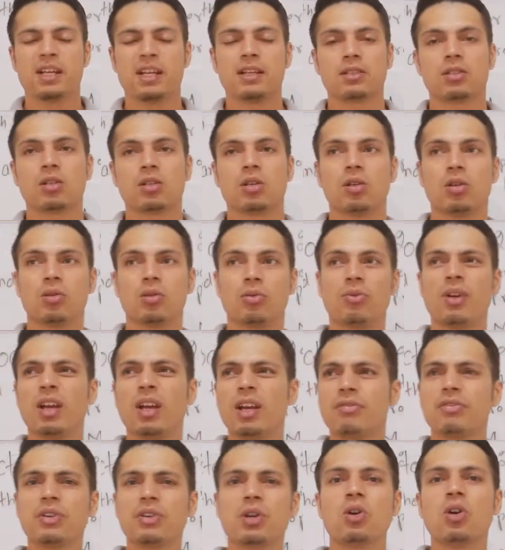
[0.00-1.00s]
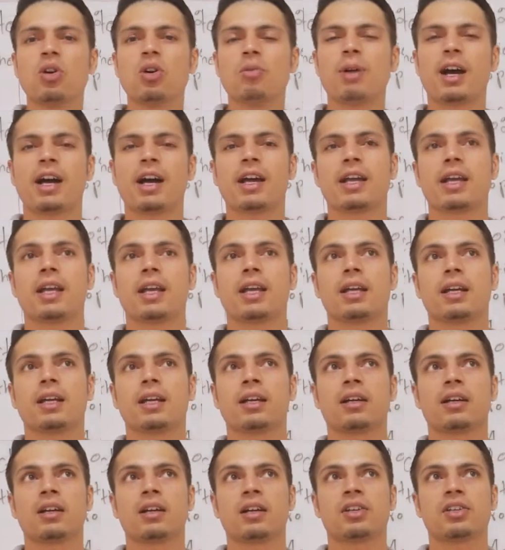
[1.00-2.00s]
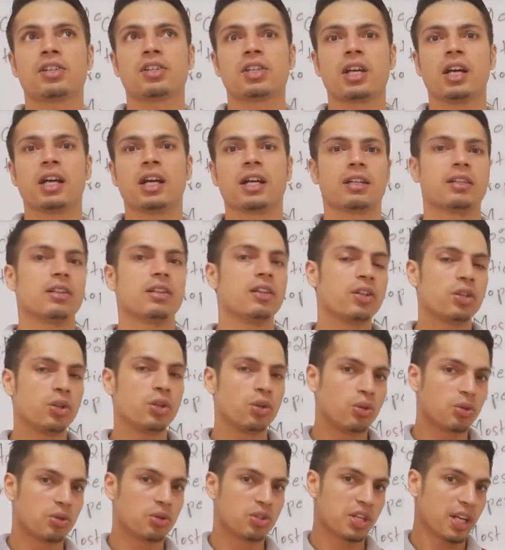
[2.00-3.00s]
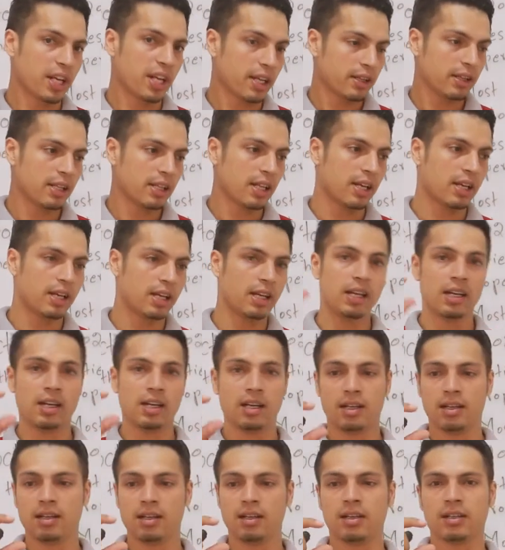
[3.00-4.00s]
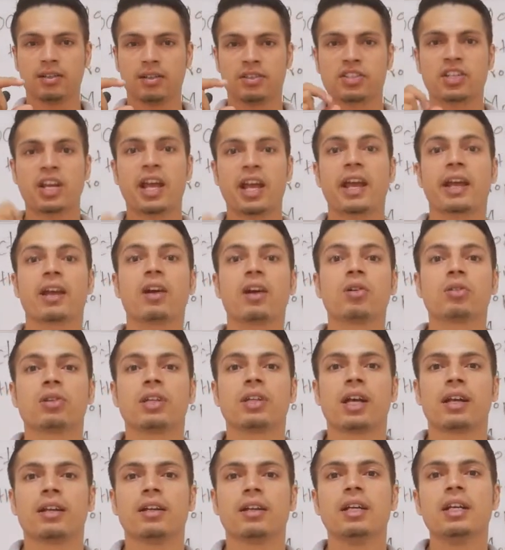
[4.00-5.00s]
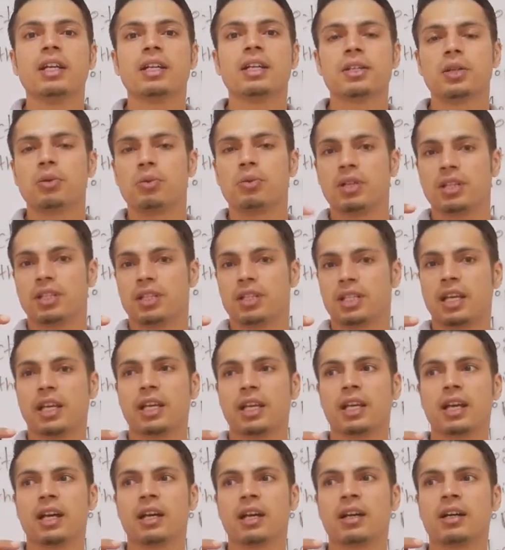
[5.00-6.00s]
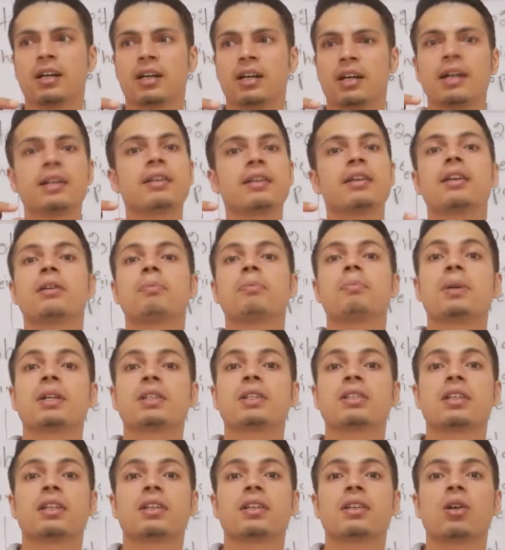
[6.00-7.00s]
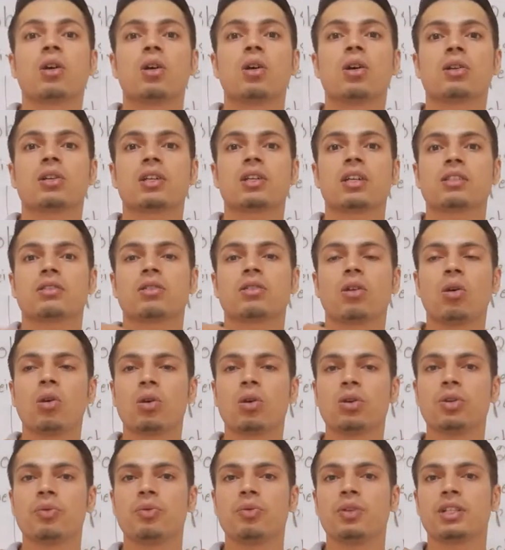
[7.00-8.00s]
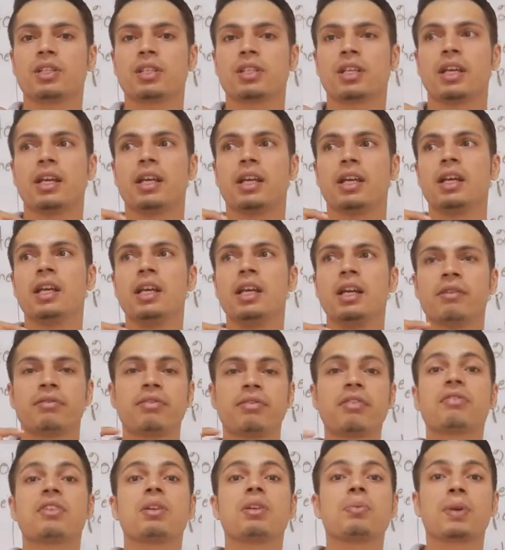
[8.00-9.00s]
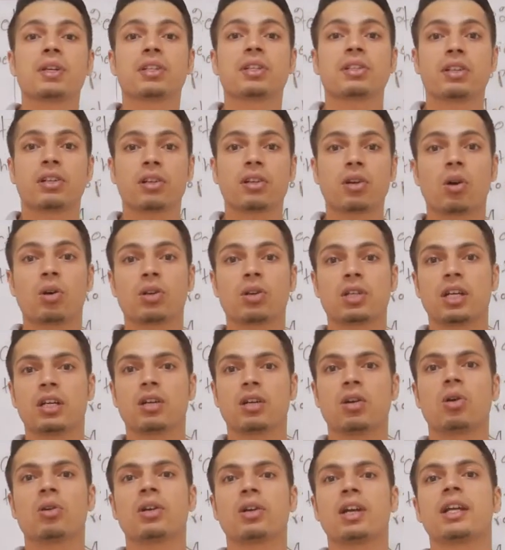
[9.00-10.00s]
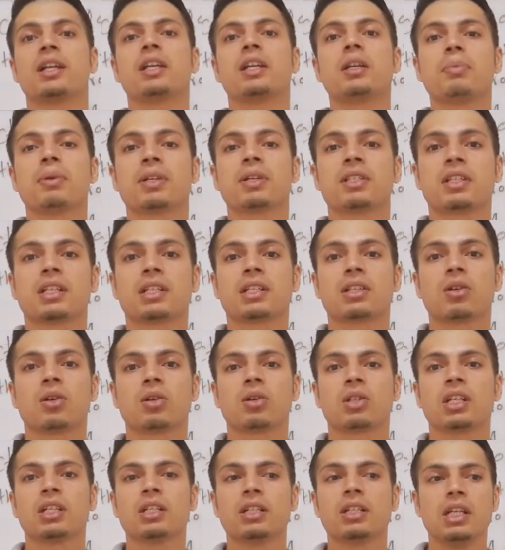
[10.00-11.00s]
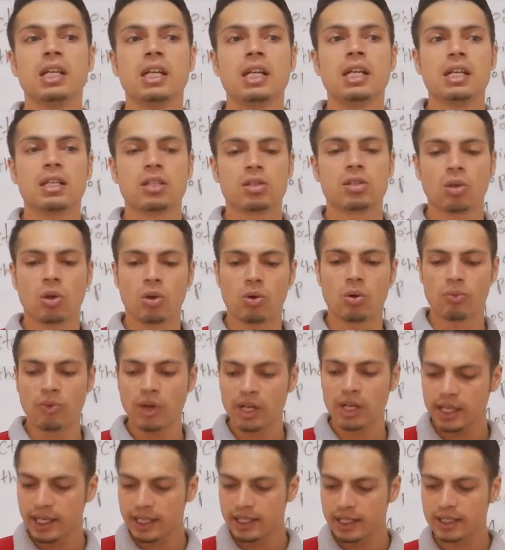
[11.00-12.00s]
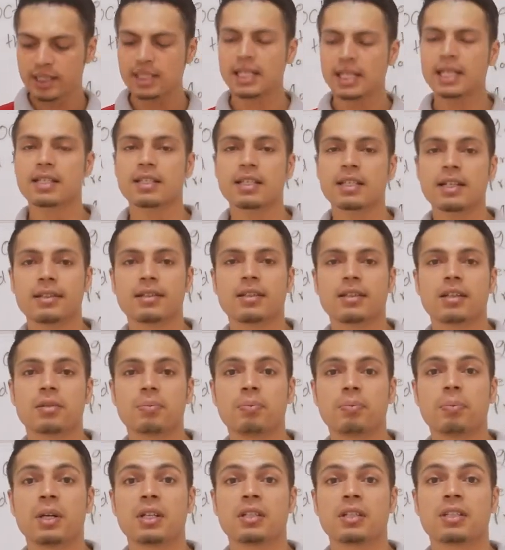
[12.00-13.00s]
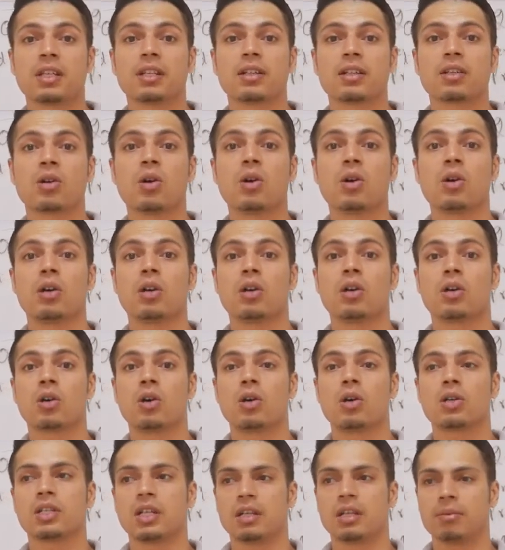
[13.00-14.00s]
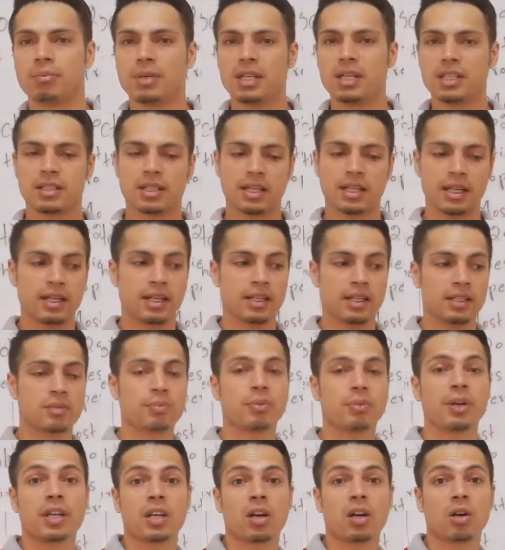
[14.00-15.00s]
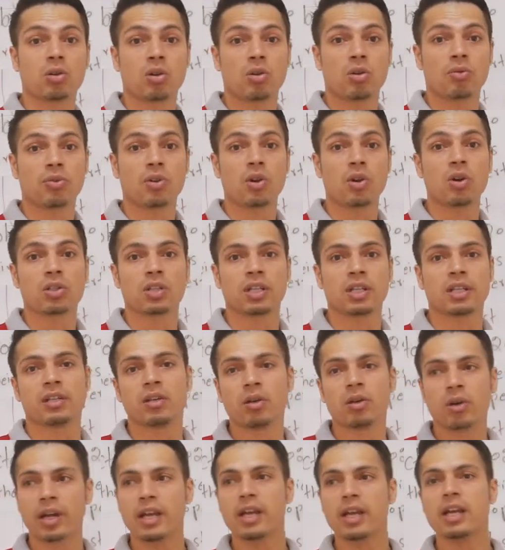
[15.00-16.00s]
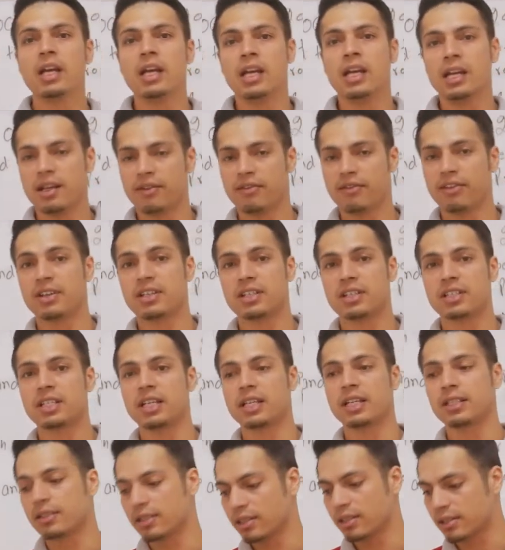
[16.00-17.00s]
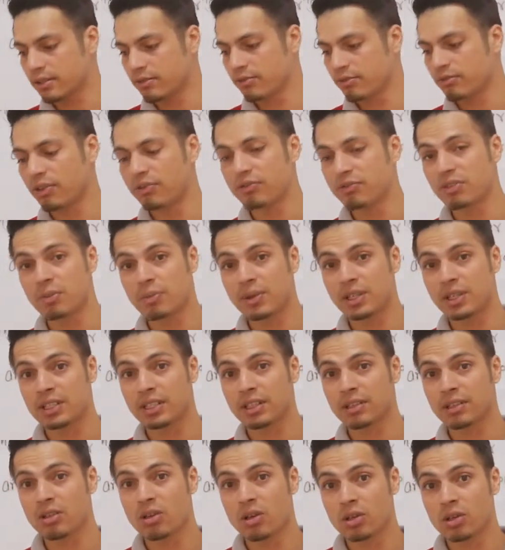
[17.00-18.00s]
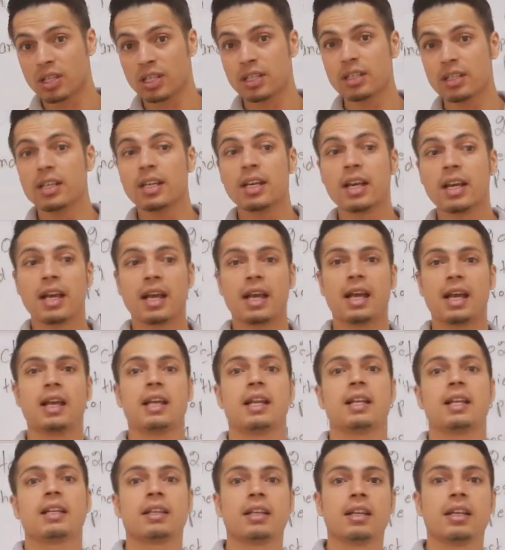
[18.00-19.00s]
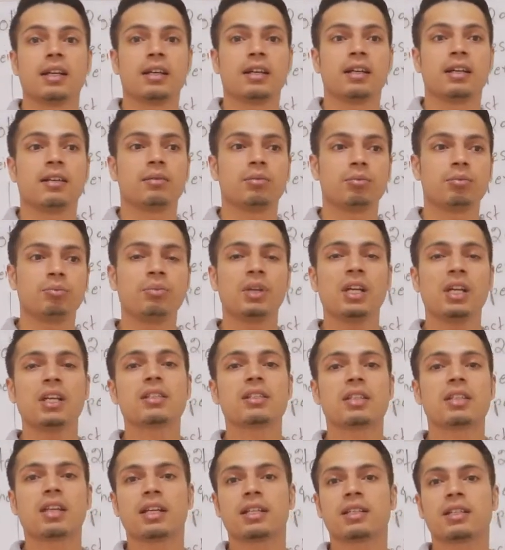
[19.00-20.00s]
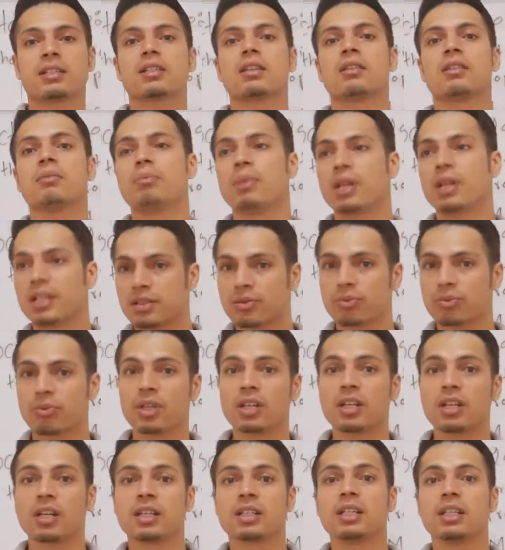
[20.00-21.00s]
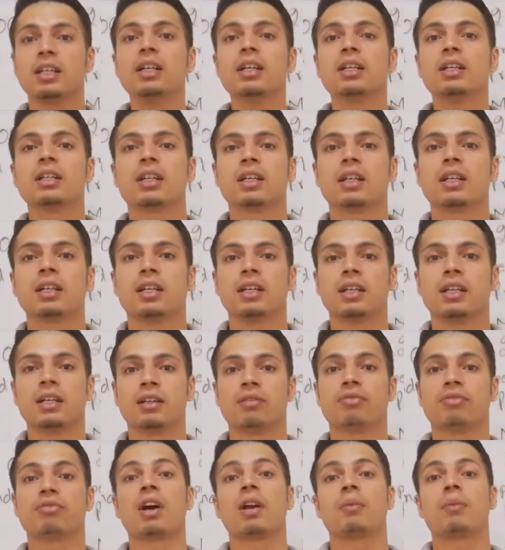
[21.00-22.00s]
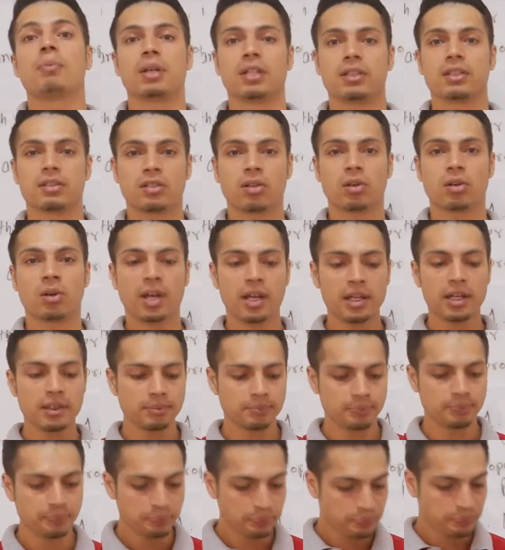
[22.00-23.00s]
so if you go buy a shirt, you check the tag on that, you will see 100% cotton, or you will see 50% cotton or 90% cotton. So when it says 100% cotton, means it is made out of cotton. Okay, if it says 50% cotton, and means it's mixed with other fibers. Okay,